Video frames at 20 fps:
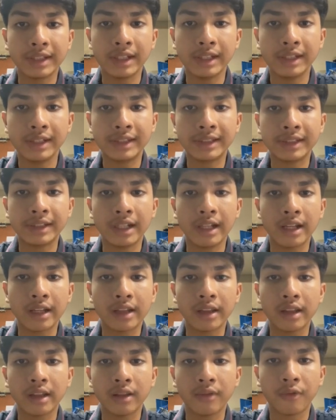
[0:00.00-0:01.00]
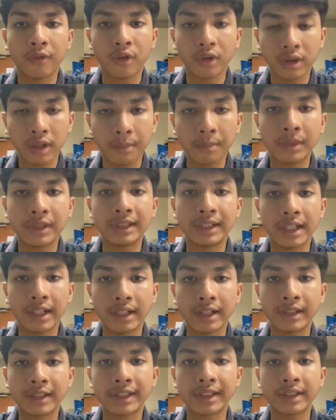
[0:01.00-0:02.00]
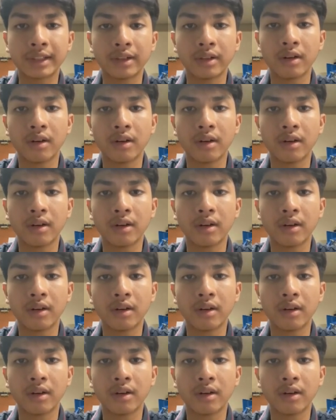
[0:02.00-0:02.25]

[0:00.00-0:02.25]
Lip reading: is 40%,